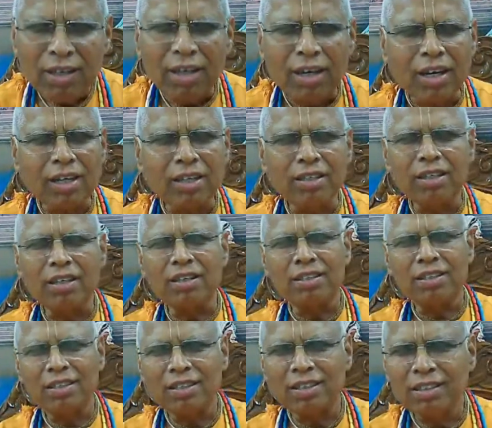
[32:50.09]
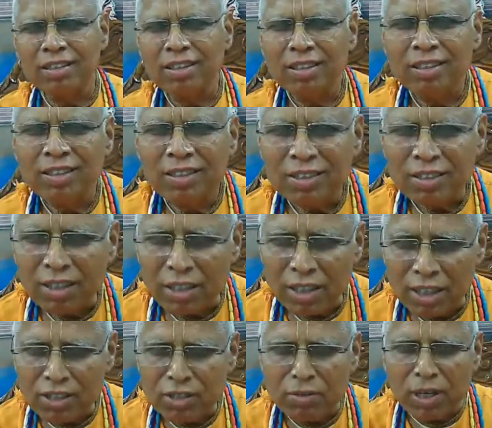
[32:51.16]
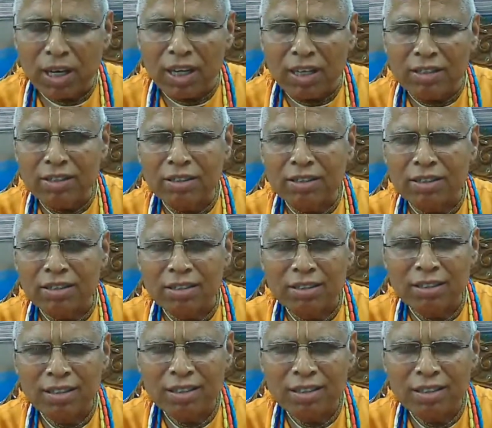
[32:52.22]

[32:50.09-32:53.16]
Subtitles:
And so each village,